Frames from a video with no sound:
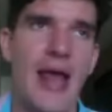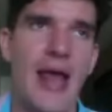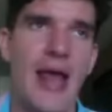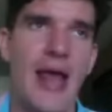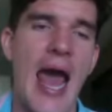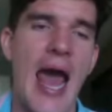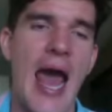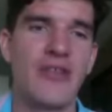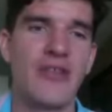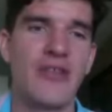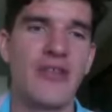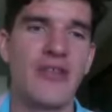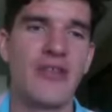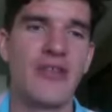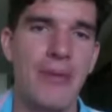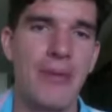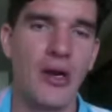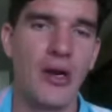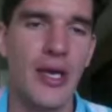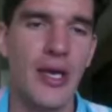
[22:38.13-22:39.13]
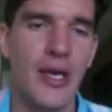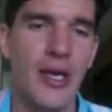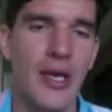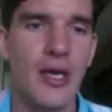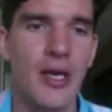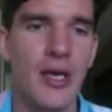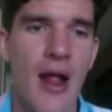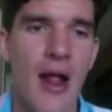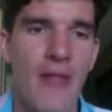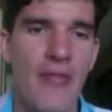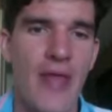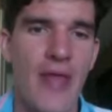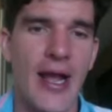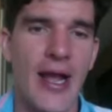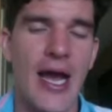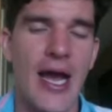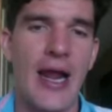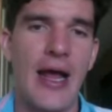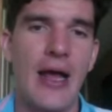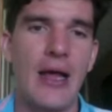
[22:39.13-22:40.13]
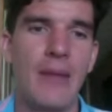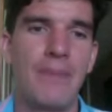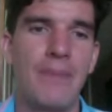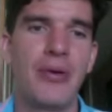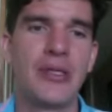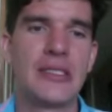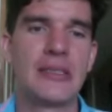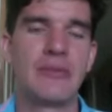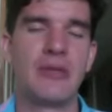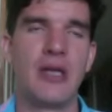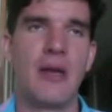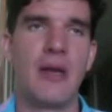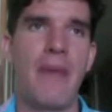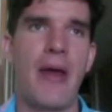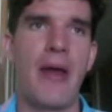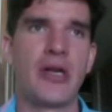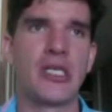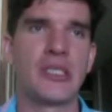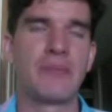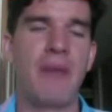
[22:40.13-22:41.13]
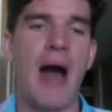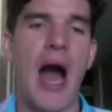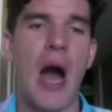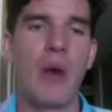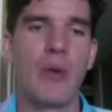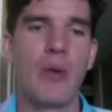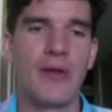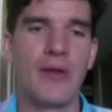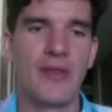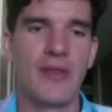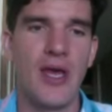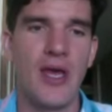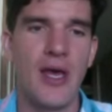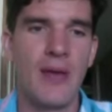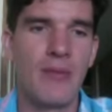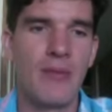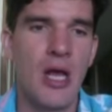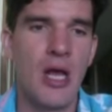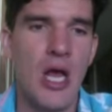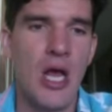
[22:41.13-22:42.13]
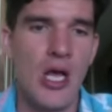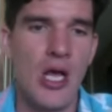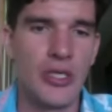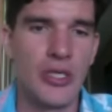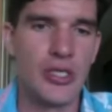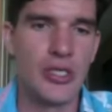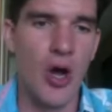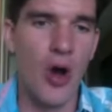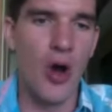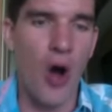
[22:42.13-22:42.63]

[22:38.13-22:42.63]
after that period, that kind of puts them in a better spot with them. So